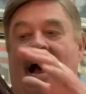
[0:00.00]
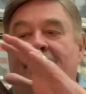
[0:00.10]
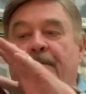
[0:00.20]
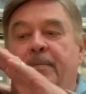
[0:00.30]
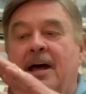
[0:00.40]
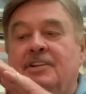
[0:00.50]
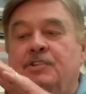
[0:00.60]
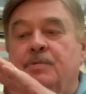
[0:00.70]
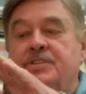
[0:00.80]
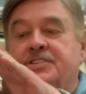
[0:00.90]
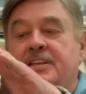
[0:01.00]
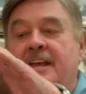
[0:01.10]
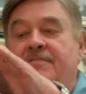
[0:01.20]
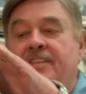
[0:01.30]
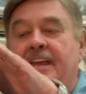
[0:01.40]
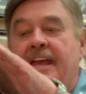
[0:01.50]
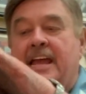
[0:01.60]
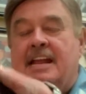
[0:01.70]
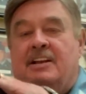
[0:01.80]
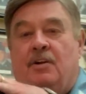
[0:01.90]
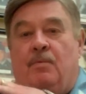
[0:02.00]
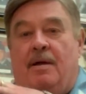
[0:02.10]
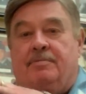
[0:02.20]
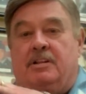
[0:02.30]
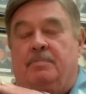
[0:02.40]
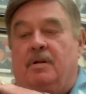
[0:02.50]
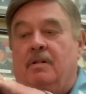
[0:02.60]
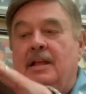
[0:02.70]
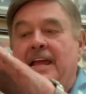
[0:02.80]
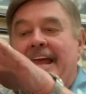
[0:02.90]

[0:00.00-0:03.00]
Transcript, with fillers: I'm about to receive the incorruptible,